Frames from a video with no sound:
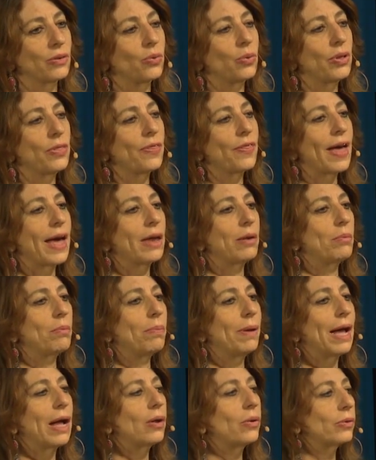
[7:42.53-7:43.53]
with
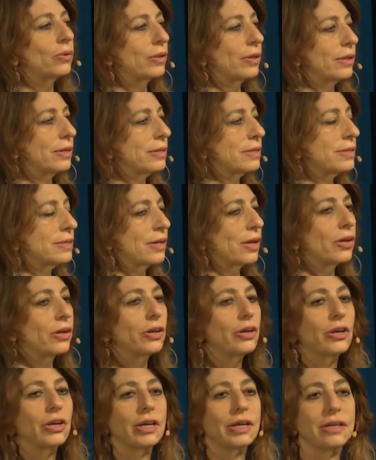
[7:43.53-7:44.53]
that boundless,
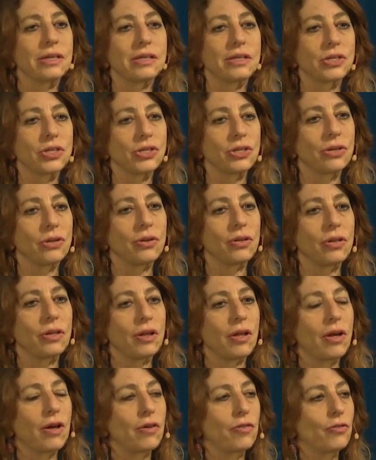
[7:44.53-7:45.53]
unconditional
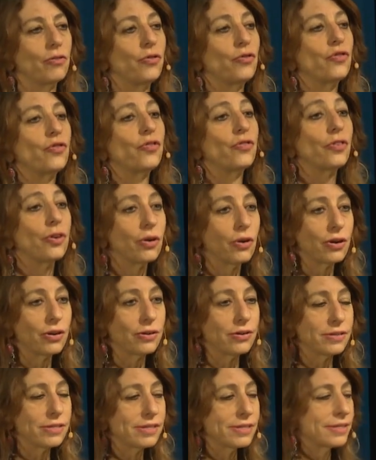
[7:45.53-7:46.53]
love
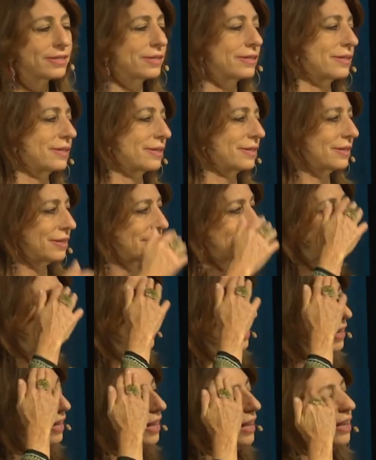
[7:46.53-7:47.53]
first,
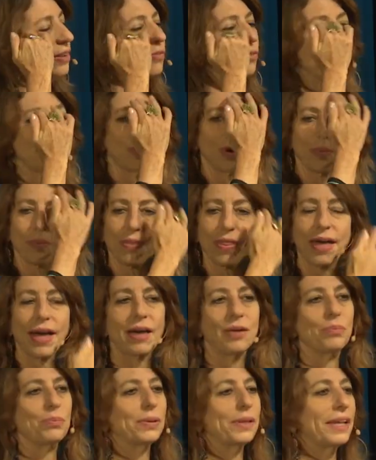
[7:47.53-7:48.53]
and from
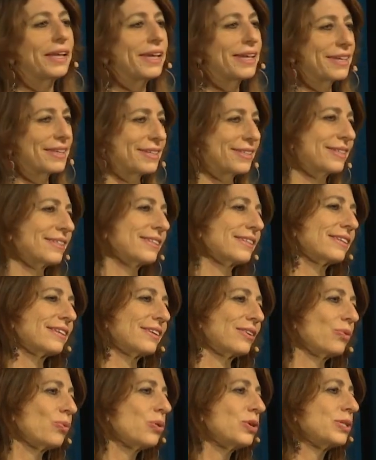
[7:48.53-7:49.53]
that place
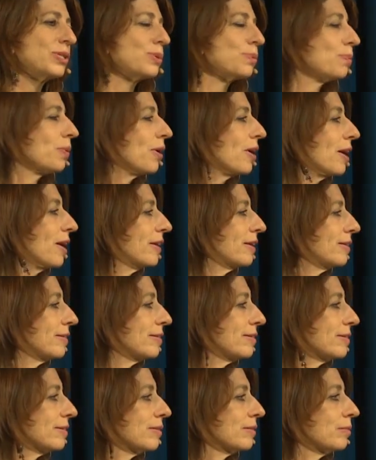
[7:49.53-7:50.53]

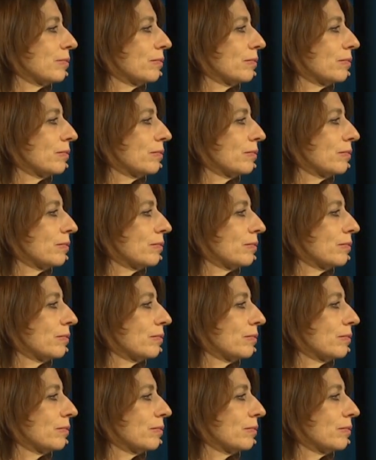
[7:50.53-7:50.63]
respond.